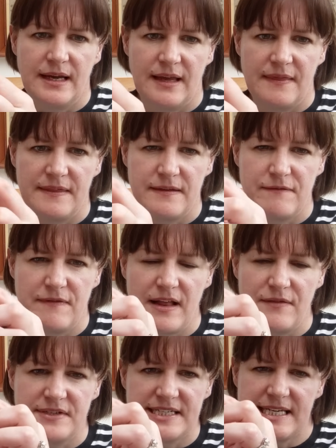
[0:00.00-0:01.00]
And the
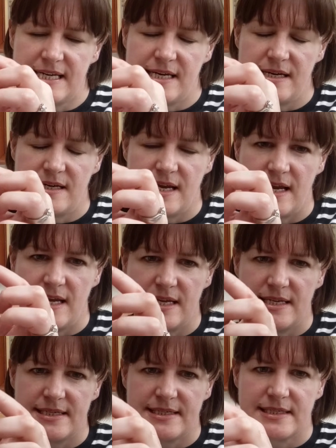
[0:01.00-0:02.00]
velveteen
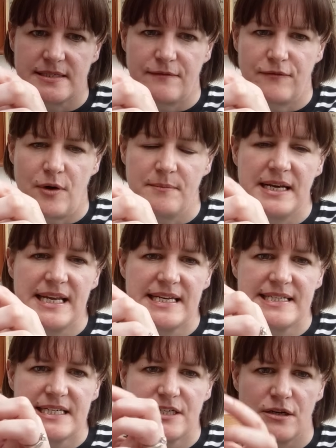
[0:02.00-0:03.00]
is from
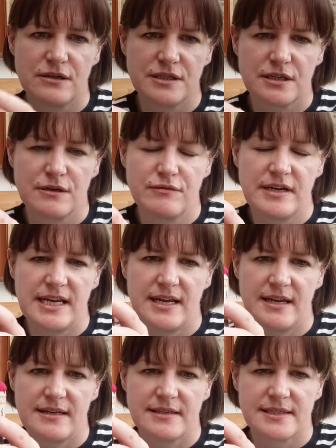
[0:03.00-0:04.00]
Lady Dot
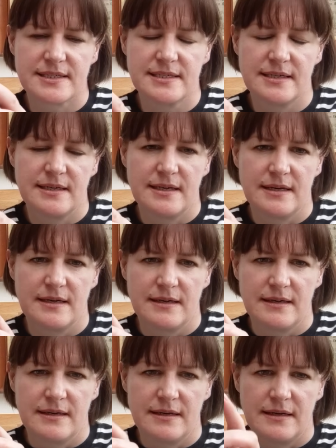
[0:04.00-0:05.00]
Creates.
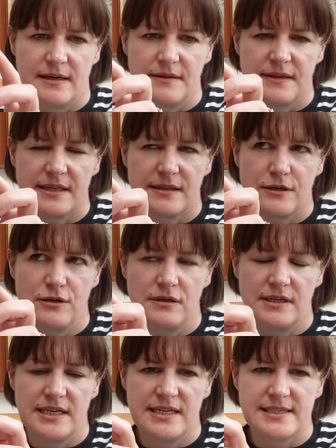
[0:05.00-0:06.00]
I think the
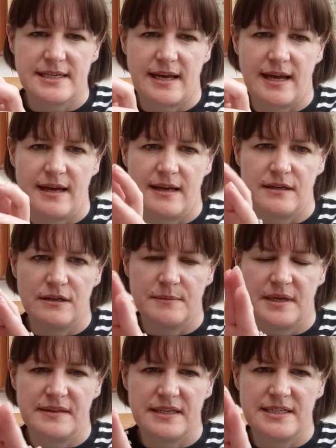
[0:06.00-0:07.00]
colour is heirloom.
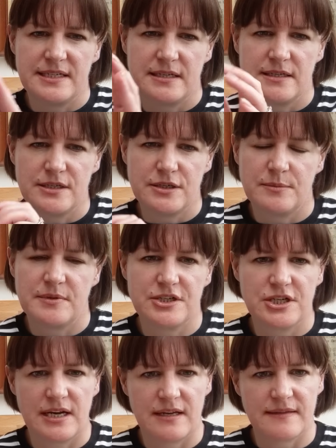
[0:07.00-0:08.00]
I'll need to double
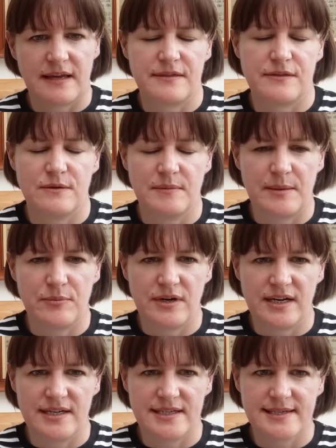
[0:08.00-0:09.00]
check that though, my
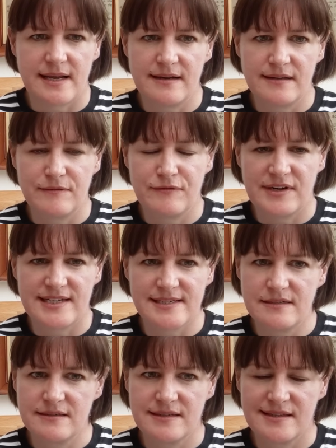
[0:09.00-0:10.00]
brain is a little
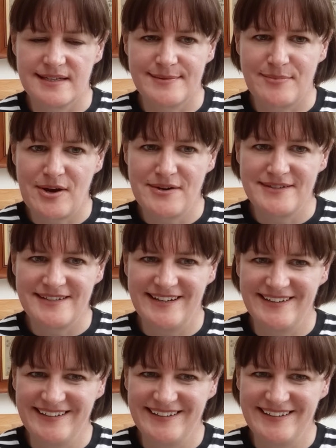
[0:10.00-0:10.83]
frazzled at this point.